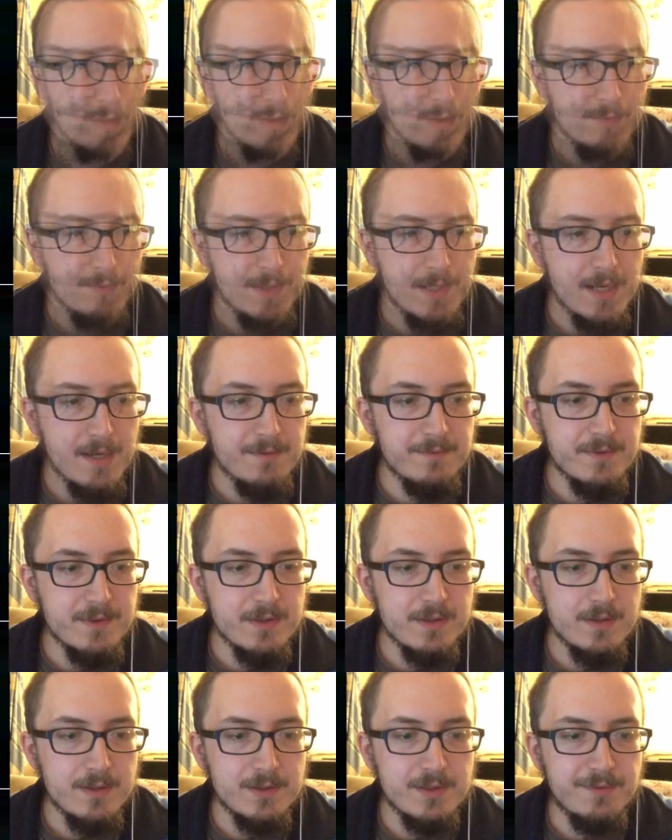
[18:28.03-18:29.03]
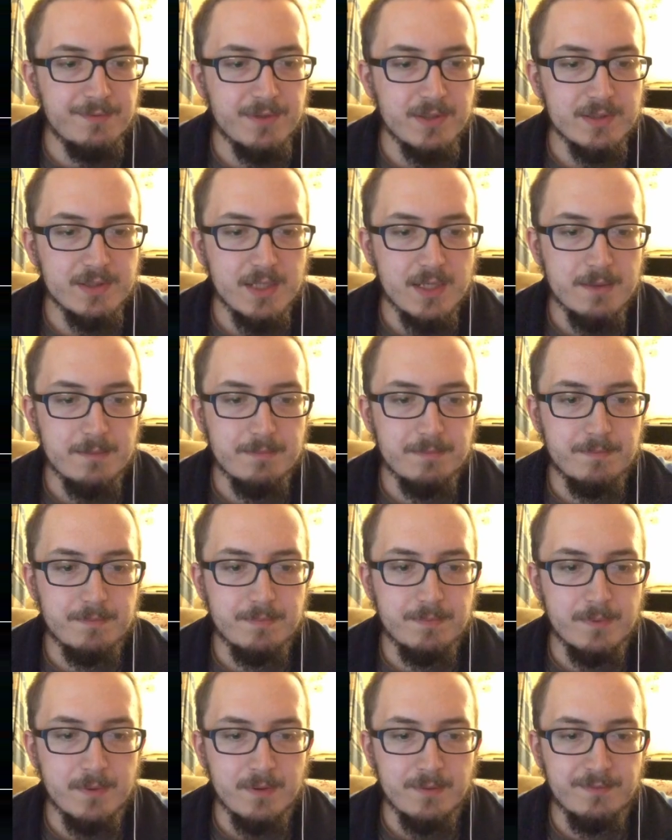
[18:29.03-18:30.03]
We have a different type
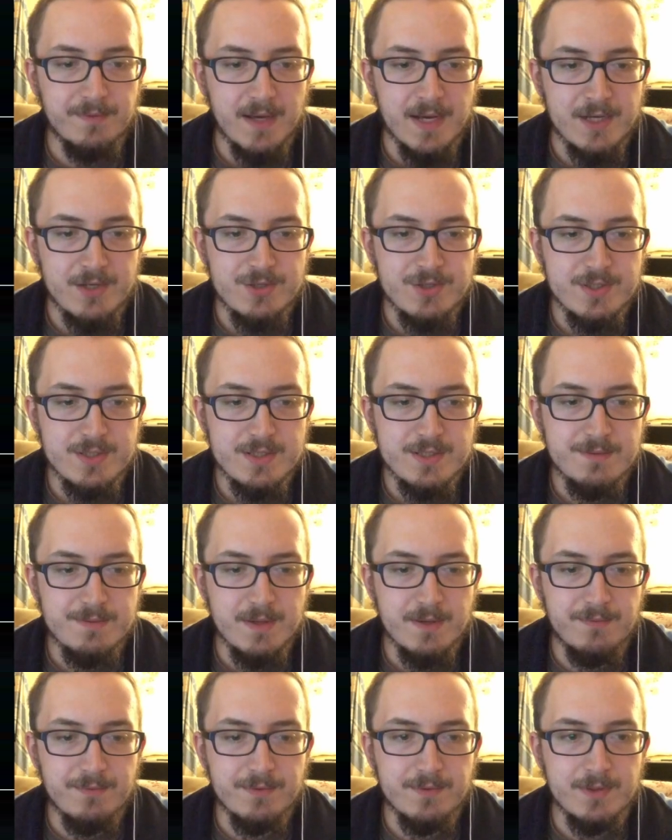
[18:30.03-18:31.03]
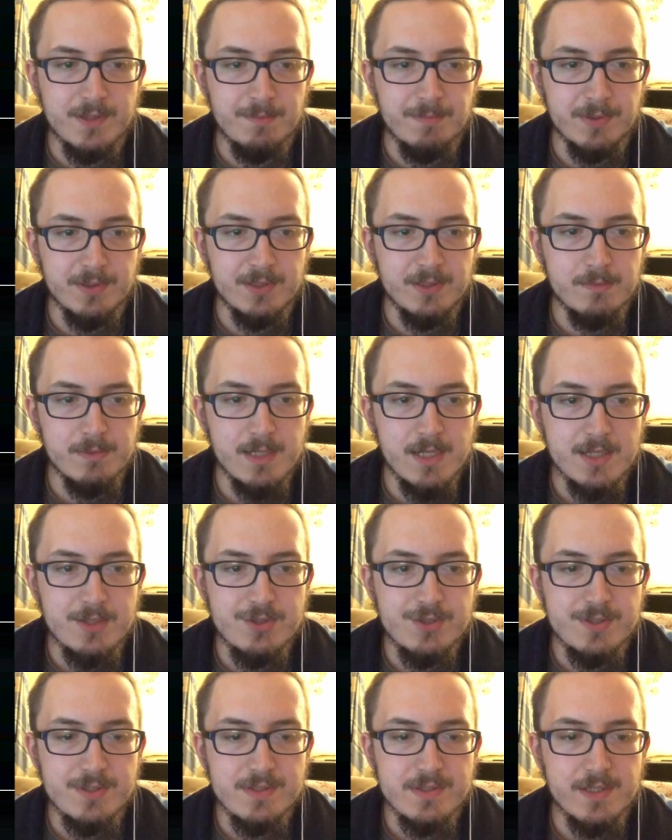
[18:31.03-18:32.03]
of actions. We have repeatable
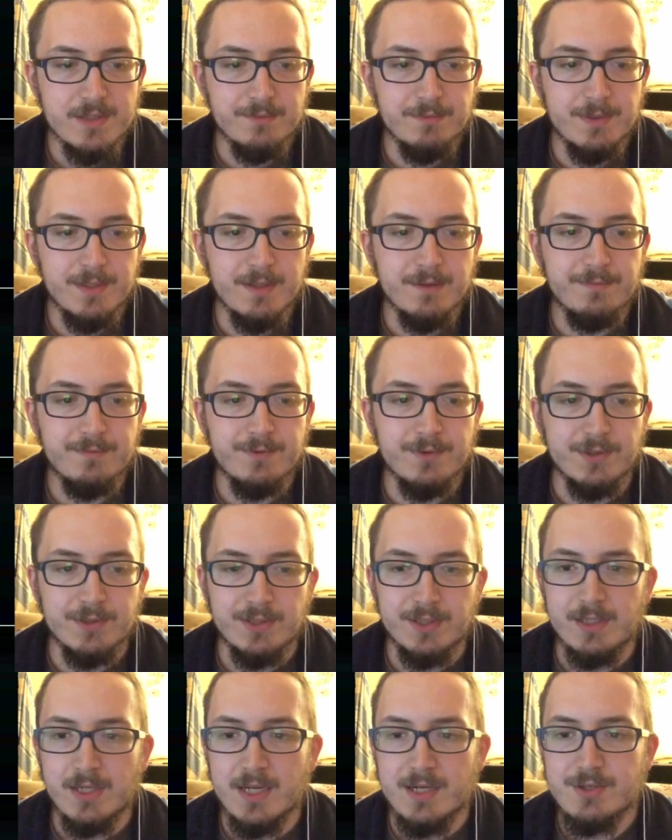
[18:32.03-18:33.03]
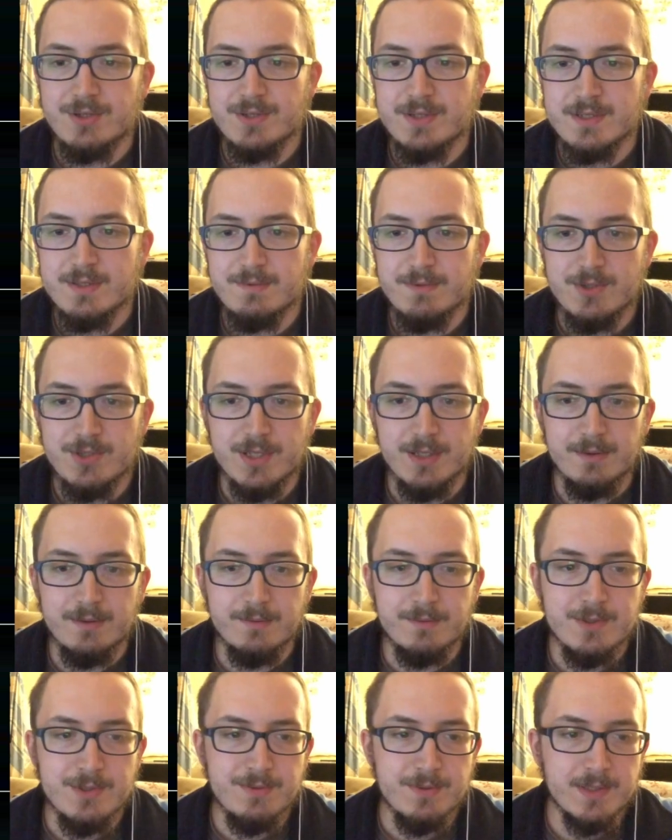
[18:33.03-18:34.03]
actions and we have critical actions, which
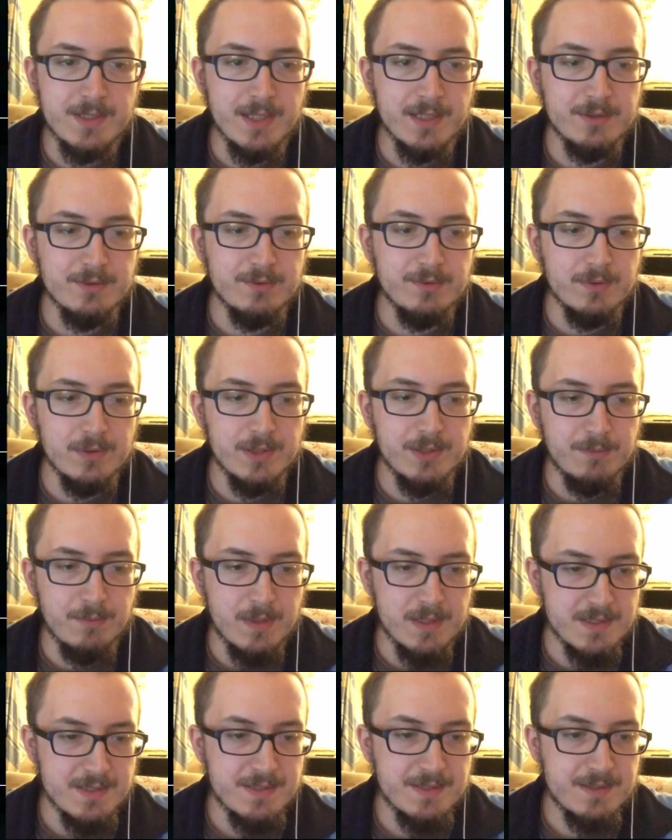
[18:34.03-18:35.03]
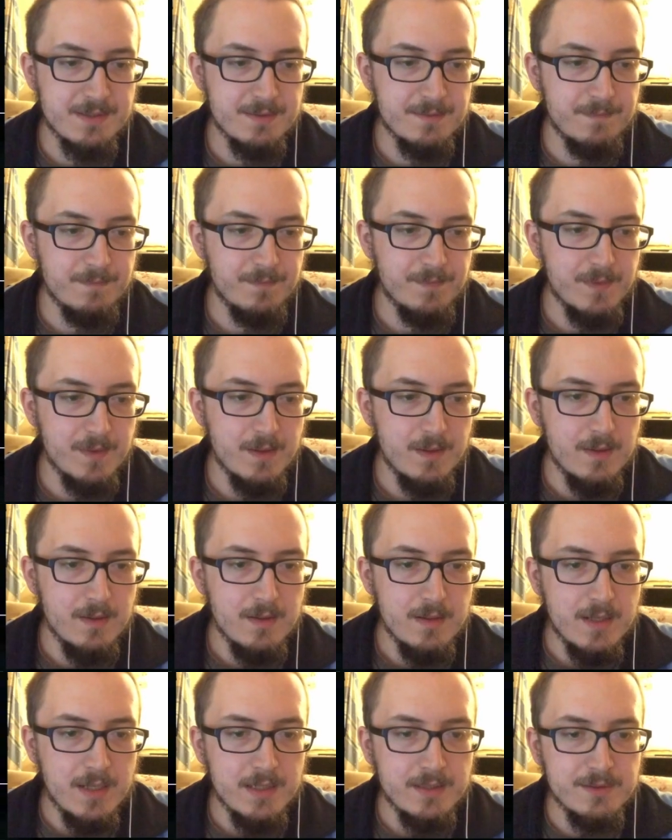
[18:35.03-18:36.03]
we can do only once.
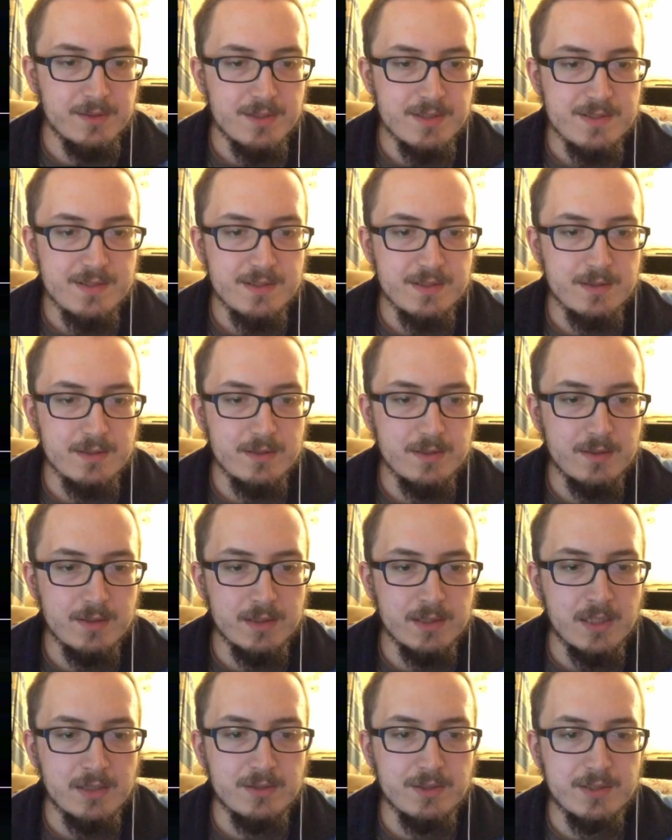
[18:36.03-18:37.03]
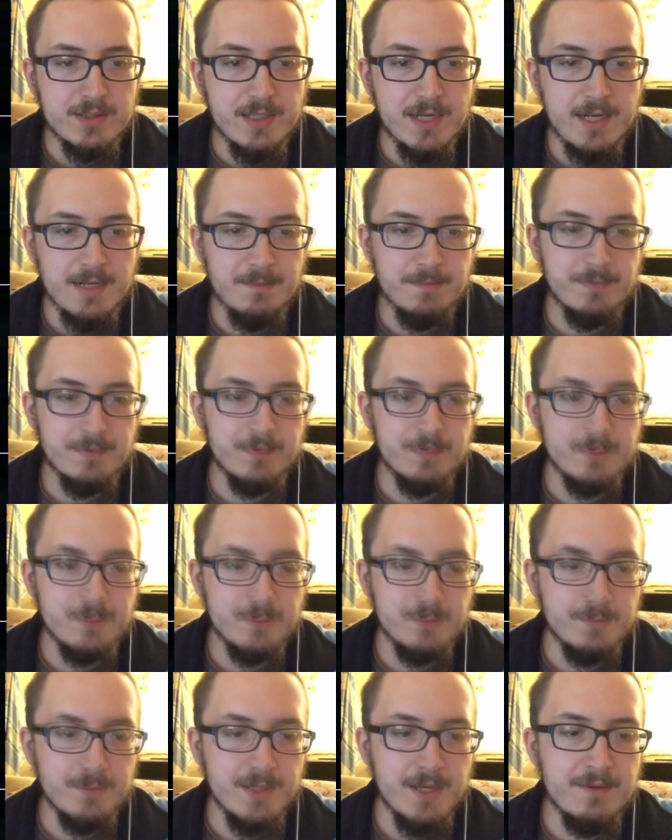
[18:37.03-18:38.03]
And there's another type.
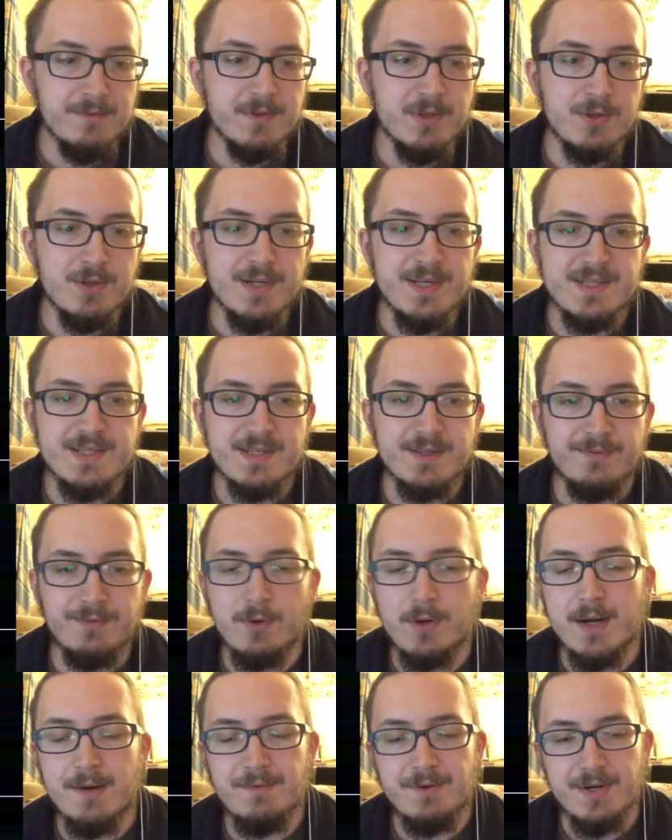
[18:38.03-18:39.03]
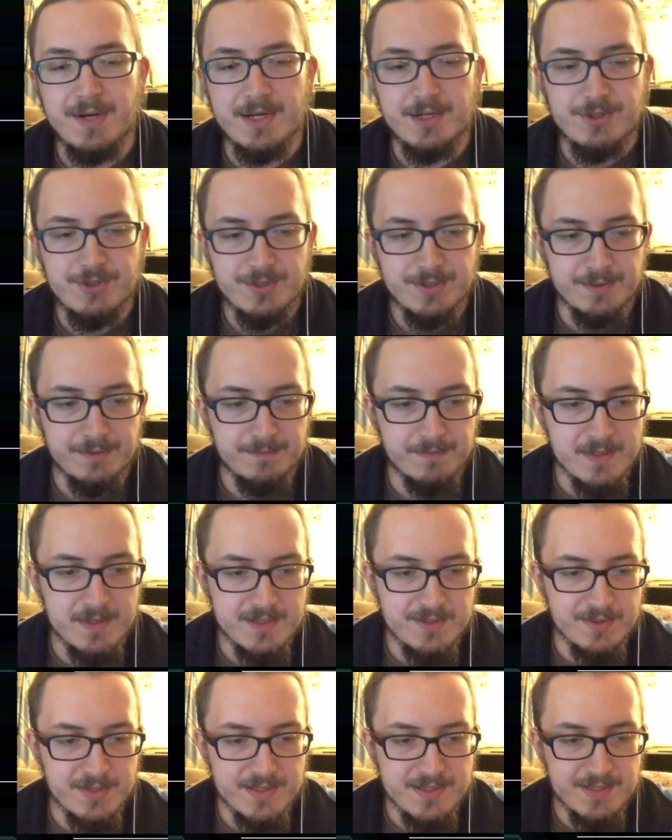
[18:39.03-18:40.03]
We have a risk for every action,
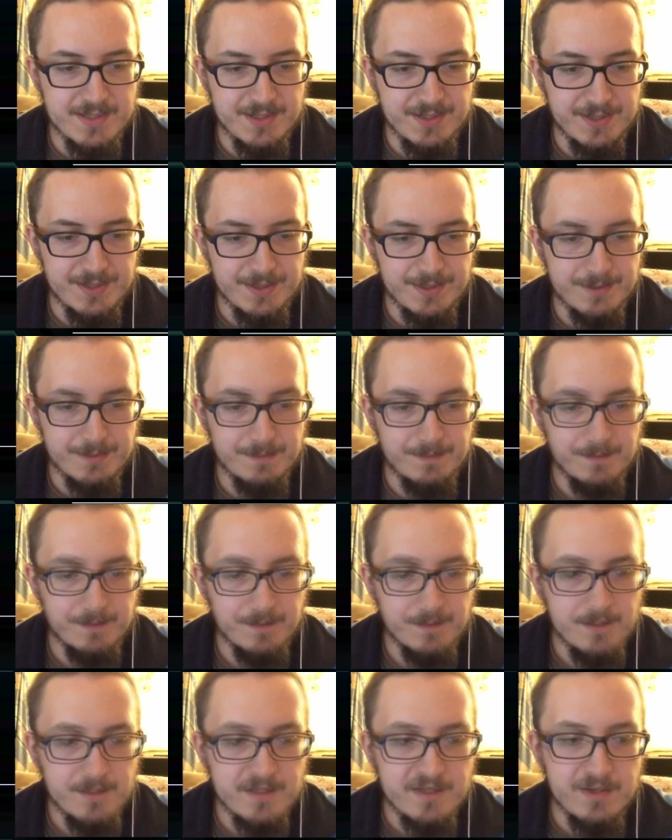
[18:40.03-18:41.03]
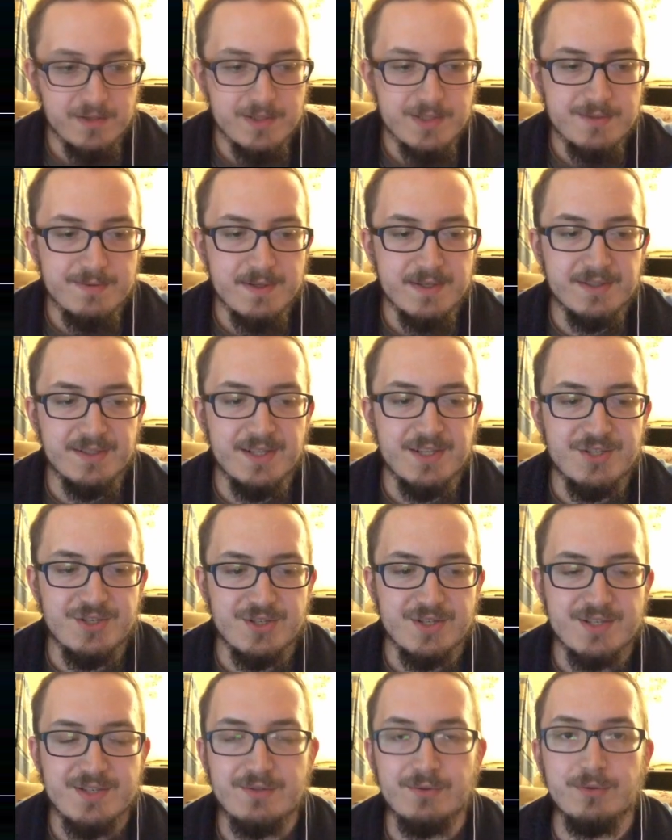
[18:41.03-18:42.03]
as you can see here. So it's very
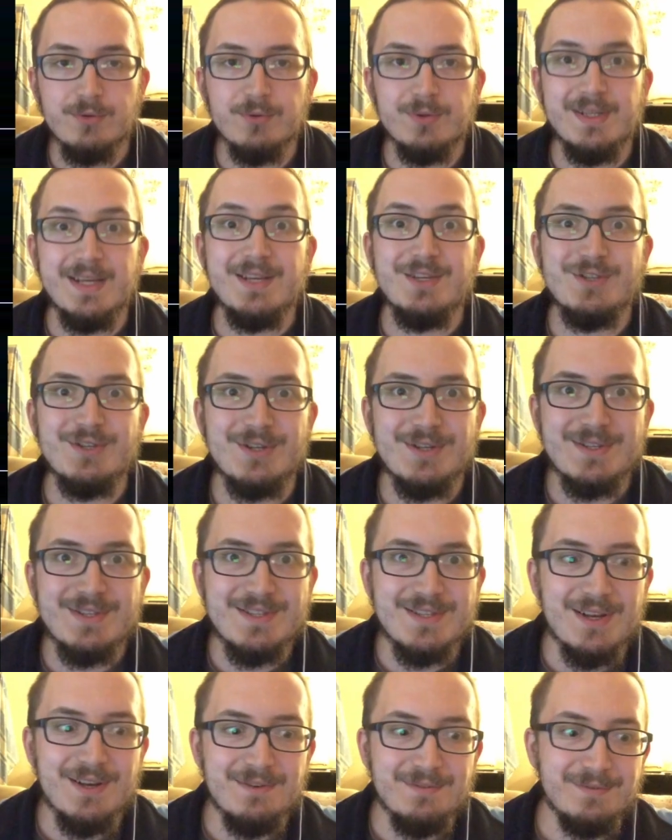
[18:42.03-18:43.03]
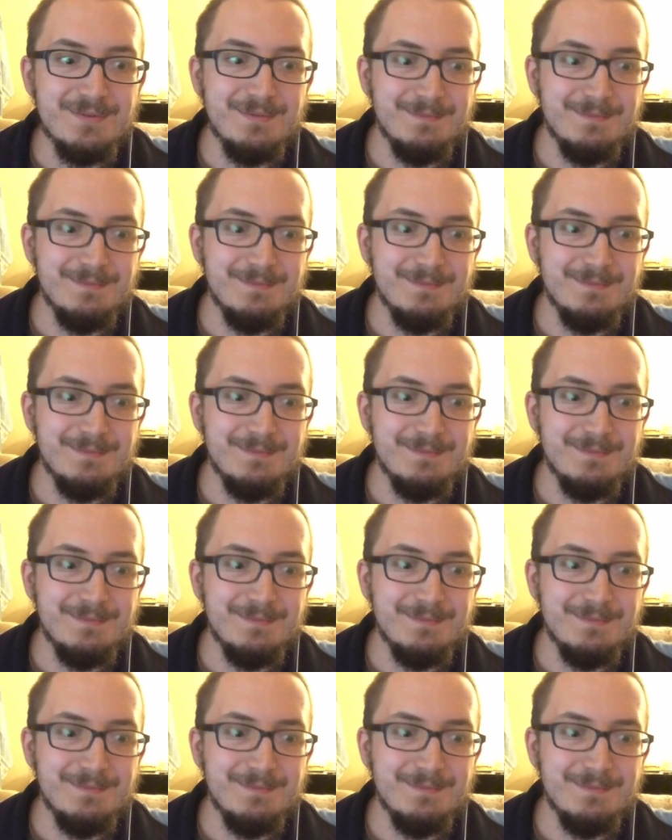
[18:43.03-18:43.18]
dangerous to do dangerous stuff.